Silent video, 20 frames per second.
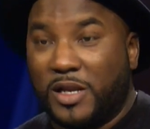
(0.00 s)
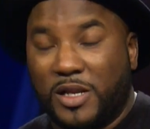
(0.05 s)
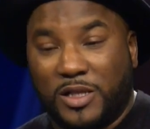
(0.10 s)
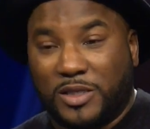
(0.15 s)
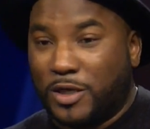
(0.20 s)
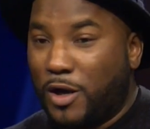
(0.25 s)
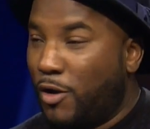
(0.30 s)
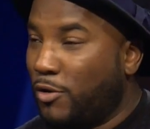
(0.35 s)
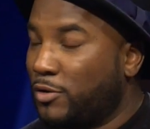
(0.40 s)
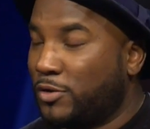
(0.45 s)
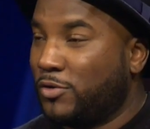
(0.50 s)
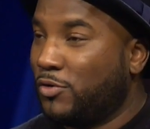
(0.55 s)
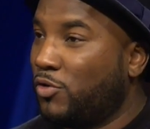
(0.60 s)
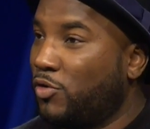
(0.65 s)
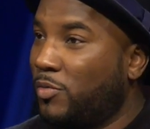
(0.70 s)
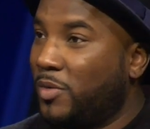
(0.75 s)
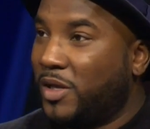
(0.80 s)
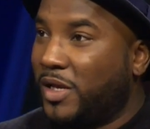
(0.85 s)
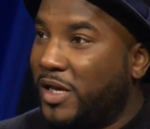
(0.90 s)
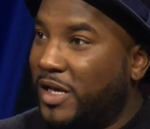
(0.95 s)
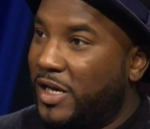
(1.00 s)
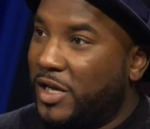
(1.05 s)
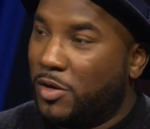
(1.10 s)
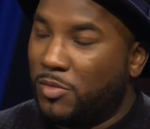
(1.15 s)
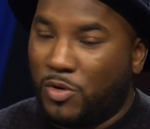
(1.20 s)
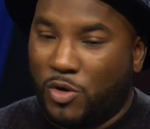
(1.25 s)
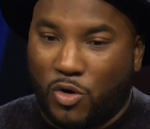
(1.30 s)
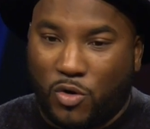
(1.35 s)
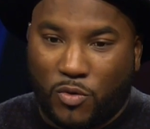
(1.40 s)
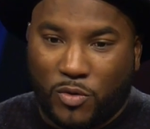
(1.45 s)
He talked to him and he get
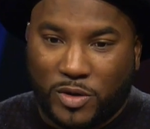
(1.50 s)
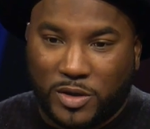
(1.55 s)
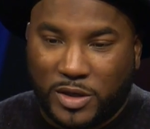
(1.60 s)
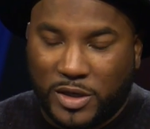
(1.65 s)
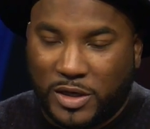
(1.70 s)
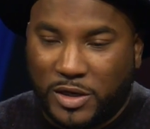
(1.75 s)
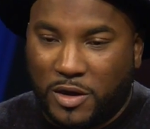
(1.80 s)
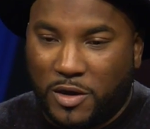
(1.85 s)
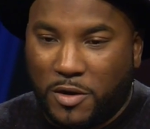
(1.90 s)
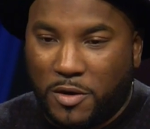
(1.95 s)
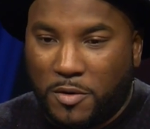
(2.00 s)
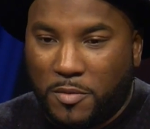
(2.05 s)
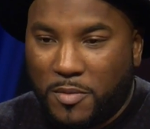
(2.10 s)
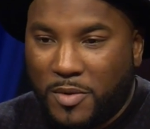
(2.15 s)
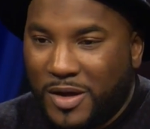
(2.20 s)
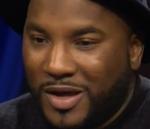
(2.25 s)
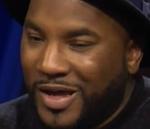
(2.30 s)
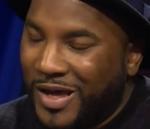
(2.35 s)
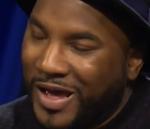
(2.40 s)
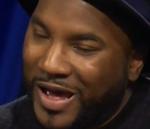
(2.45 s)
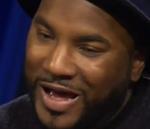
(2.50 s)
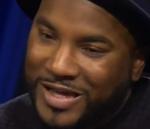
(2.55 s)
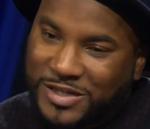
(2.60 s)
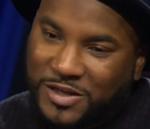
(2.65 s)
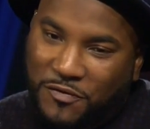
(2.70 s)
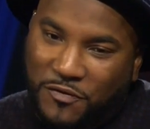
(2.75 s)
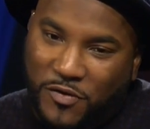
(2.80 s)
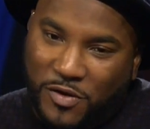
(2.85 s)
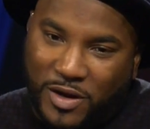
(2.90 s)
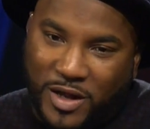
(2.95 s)
them going. And I
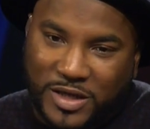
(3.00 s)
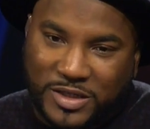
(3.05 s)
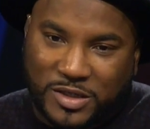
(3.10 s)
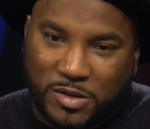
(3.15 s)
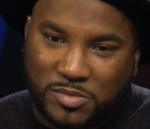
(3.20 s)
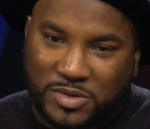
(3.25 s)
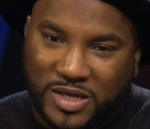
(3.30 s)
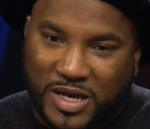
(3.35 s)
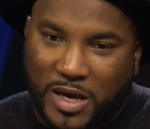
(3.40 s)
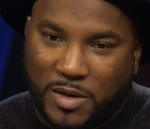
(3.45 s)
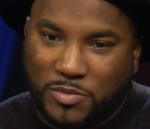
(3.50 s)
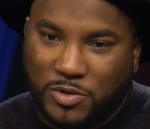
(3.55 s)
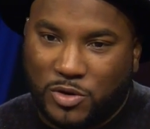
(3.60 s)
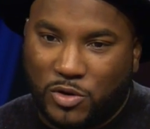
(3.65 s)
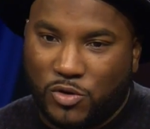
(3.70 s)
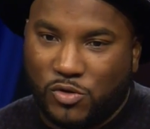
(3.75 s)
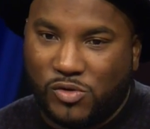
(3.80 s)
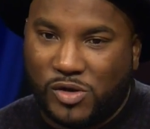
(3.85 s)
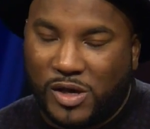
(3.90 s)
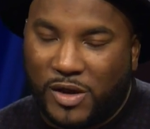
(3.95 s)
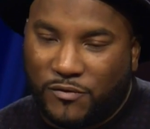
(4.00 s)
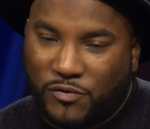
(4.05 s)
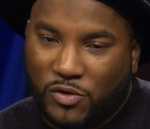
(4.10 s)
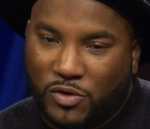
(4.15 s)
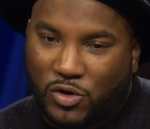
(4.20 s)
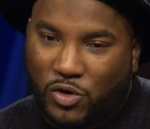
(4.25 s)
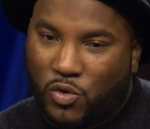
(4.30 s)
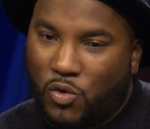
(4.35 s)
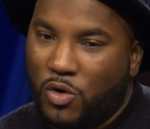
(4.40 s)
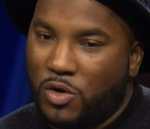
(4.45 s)
just feel like sometimes, you know, if
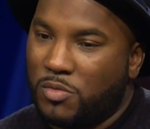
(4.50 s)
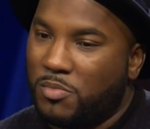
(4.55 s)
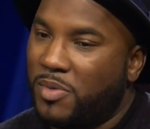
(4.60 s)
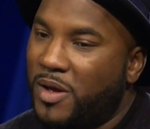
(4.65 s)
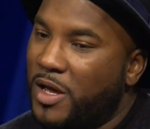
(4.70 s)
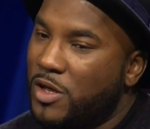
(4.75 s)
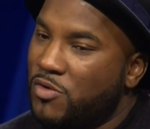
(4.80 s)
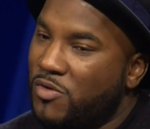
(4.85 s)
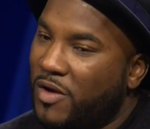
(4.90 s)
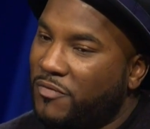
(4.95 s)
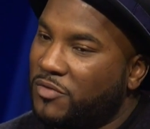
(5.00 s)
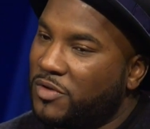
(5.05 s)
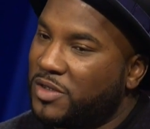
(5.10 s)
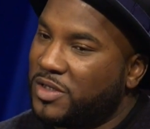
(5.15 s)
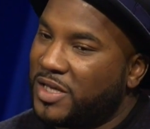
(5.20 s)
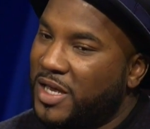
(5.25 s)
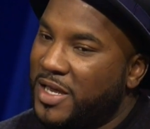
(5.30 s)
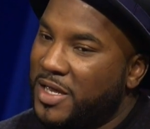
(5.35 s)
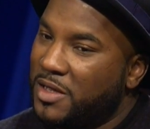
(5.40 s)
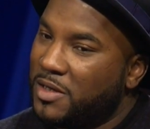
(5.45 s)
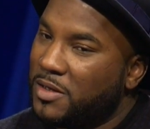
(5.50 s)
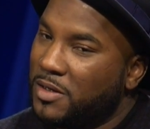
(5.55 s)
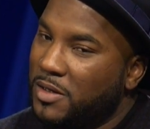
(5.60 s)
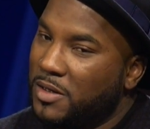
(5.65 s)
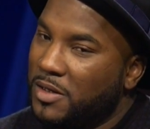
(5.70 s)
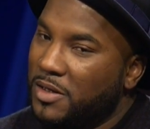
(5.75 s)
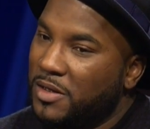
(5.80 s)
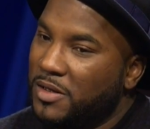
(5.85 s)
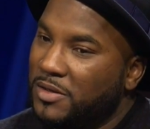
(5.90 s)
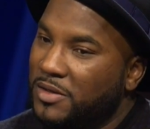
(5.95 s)
you're the quarterback, you have to take
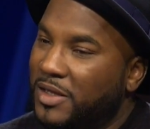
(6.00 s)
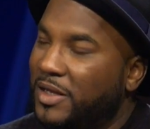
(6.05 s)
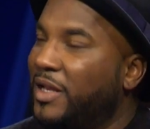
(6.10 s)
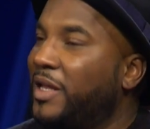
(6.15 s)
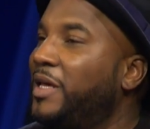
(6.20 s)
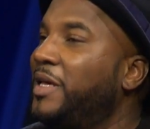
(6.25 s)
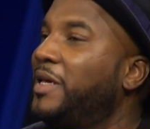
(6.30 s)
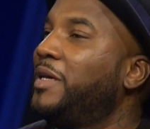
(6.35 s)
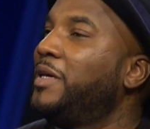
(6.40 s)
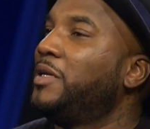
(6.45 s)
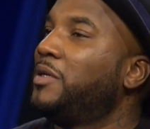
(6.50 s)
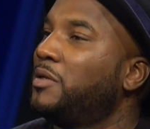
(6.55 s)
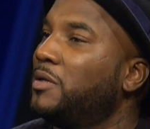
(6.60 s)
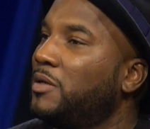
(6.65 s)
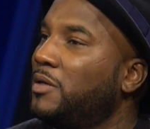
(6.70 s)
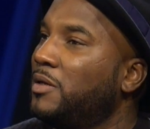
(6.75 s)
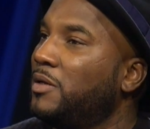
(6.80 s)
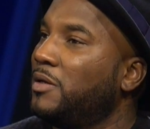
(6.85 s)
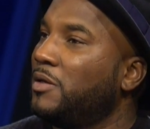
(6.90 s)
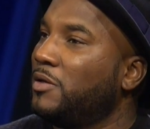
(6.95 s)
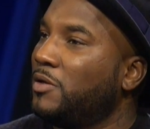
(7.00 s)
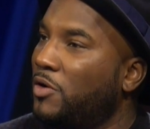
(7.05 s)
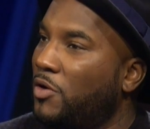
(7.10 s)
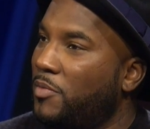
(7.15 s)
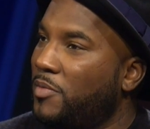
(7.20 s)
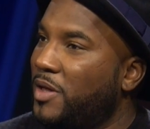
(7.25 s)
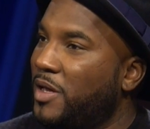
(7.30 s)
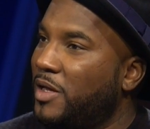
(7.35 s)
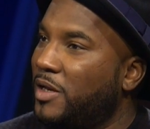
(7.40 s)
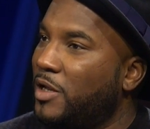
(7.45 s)
the lead. You know
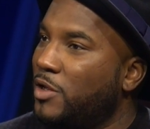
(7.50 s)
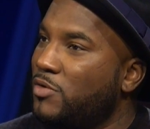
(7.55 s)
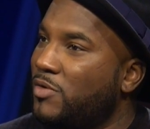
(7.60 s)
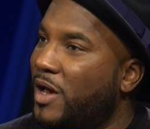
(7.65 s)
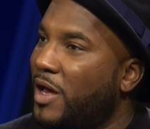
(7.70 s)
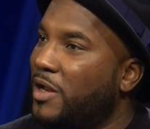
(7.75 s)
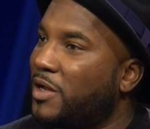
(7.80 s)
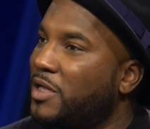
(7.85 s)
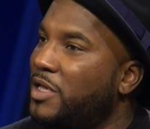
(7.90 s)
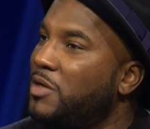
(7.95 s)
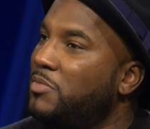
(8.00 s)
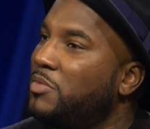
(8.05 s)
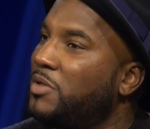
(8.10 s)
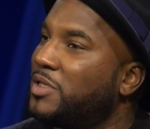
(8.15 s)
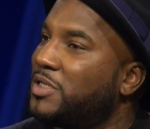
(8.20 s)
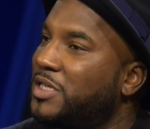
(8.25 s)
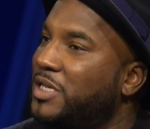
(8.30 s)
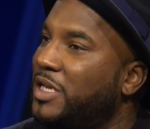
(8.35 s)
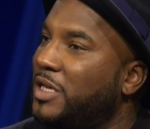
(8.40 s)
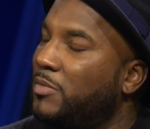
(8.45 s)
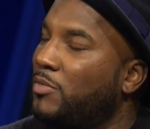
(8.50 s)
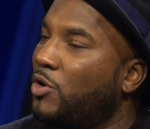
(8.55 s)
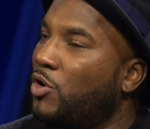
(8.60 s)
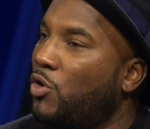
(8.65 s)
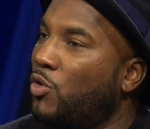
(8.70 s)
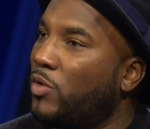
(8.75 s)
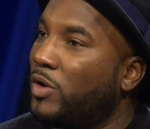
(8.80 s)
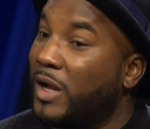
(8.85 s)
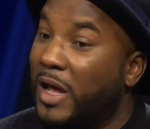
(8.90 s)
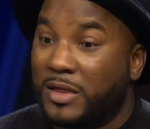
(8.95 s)
what I mean? And you got to keep the team
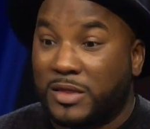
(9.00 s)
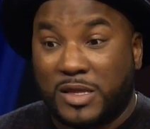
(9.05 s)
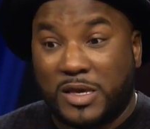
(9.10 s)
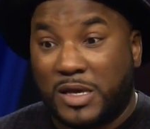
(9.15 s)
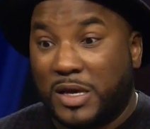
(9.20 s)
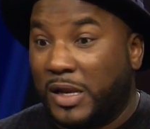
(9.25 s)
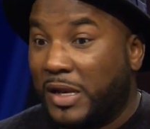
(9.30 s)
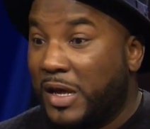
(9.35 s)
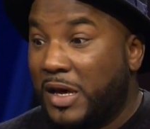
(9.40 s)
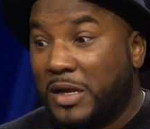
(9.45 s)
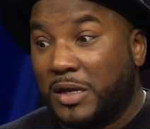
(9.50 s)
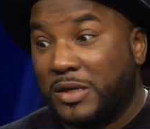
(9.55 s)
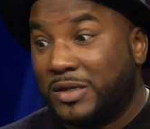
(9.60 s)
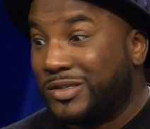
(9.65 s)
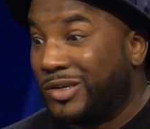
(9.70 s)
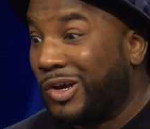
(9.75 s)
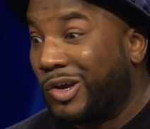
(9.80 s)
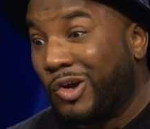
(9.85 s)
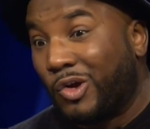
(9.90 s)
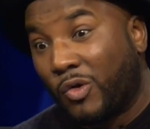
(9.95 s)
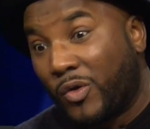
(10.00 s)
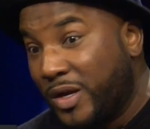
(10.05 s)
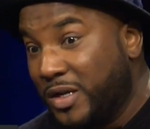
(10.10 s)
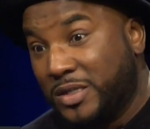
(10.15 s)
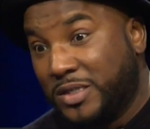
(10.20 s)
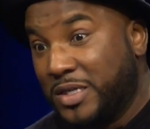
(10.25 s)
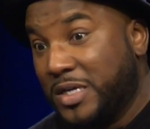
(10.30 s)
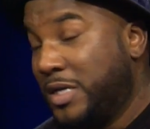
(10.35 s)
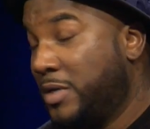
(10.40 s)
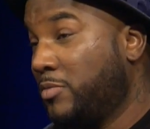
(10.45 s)
going. I think Atlanta is a great
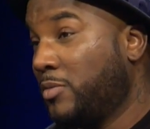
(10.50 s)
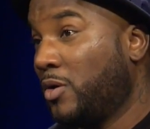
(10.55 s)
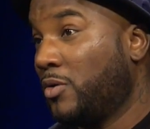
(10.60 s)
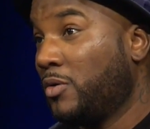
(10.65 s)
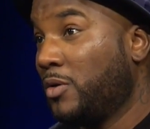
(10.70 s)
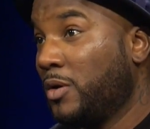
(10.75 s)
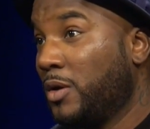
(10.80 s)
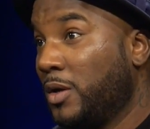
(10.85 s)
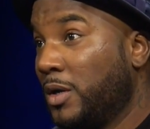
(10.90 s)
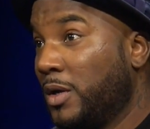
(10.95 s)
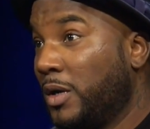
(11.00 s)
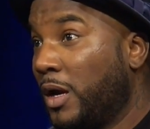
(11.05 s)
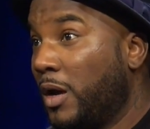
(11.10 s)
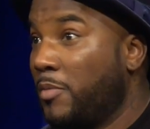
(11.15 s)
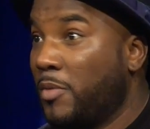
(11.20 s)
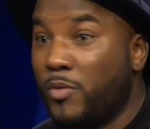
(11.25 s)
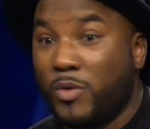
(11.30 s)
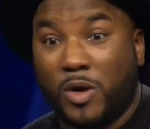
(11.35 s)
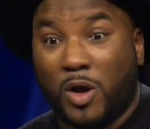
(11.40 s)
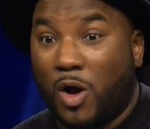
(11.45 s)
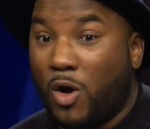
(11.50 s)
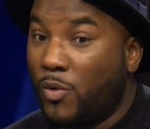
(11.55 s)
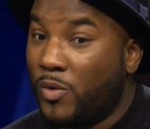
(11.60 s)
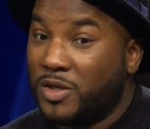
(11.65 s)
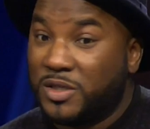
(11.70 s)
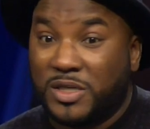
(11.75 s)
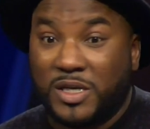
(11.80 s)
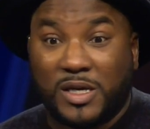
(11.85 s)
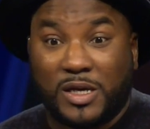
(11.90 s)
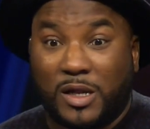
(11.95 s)
team, though. I mean, we
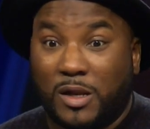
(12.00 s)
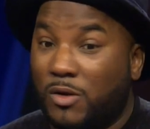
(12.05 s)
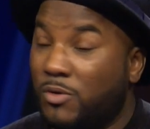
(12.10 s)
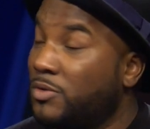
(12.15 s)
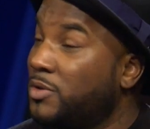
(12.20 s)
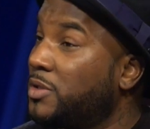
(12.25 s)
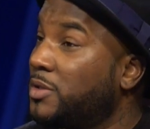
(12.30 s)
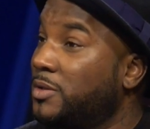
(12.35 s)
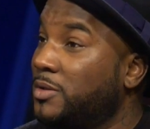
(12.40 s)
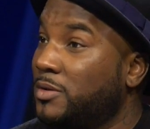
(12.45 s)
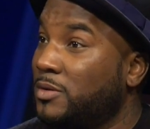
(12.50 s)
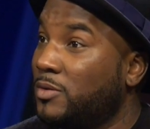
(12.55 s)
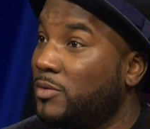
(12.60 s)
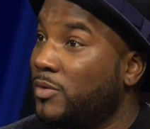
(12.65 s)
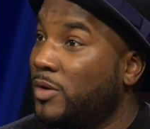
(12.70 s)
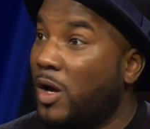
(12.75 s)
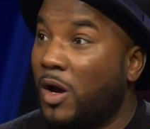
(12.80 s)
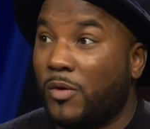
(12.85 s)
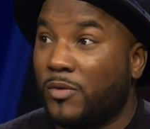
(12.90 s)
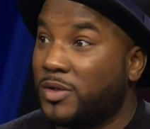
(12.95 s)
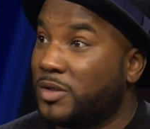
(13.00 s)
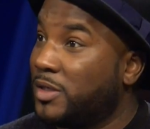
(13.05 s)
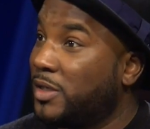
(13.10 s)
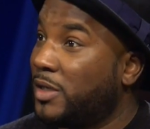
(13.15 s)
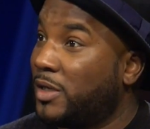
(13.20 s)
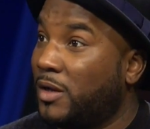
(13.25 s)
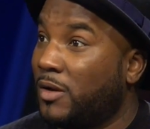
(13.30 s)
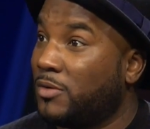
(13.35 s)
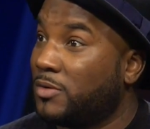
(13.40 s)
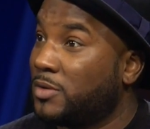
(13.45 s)
always get close. We always
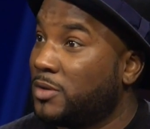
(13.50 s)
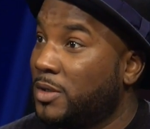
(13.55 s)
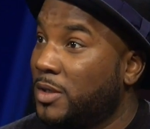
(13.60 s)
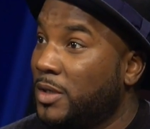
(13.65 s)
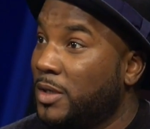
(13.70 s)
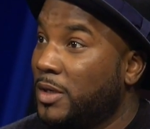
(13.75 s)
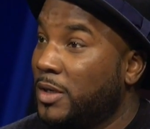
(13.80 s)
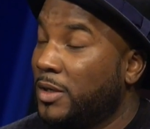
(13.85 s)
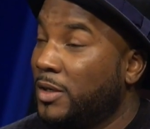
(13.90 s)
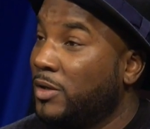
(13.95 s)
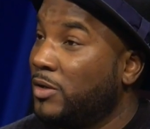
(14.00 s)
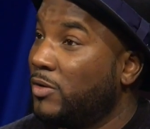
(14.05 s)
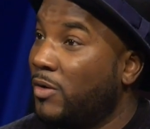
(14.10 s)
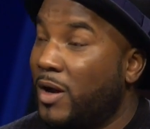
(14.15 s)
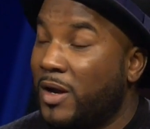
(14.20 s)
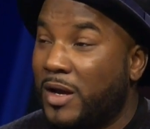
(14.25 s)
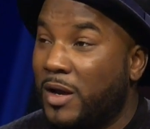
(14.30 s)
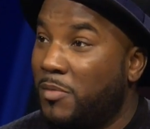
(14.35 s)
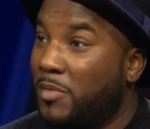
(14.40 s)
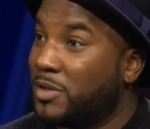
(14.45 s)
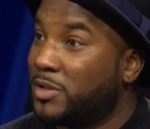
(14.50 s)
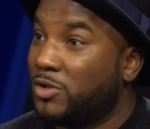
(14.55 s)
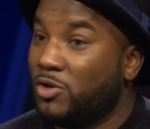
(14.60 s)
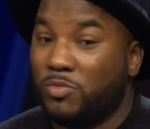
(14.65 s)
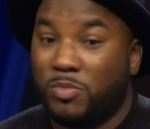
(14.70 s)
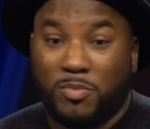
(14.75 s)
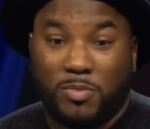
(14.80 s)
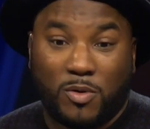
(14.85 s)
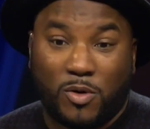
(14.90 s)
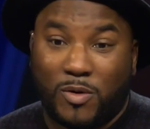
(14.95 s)
get close. Mm-hmm. You know, I got my
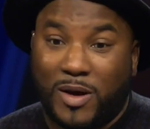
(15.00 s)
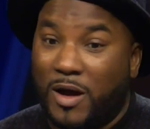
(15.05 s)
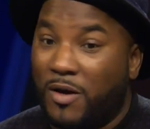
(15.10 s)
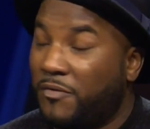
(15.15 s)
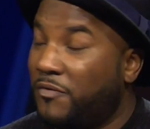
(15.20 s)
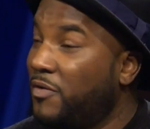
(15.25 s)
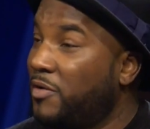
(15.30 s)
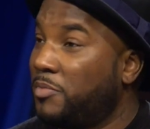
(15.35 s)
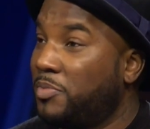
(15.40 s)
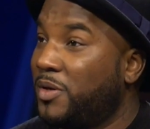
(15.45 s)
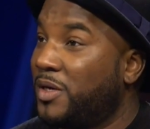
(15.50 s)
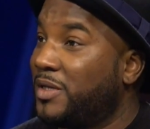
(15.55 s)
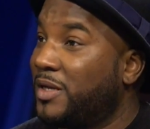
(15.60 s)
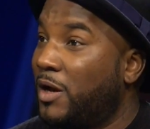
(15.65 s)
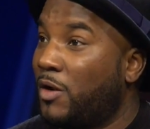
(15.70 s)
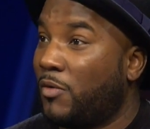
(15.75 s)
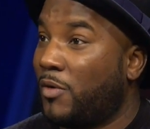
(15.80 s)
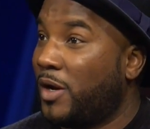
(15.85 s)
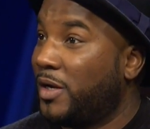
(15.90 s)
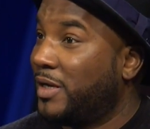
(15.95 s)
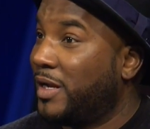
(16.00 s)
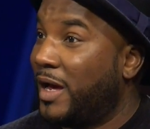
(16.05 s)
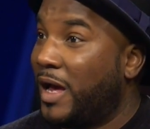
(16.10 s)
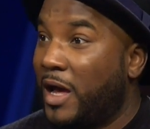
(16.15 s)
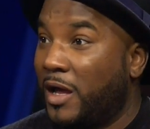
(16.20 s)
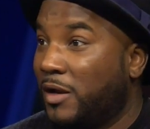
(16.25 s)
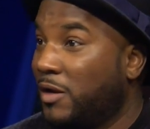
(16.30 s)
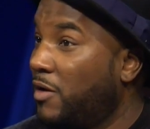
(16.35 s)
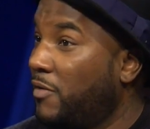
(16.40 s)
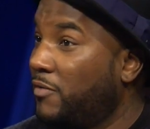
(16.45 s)
Super Bowl outfit picked out right now.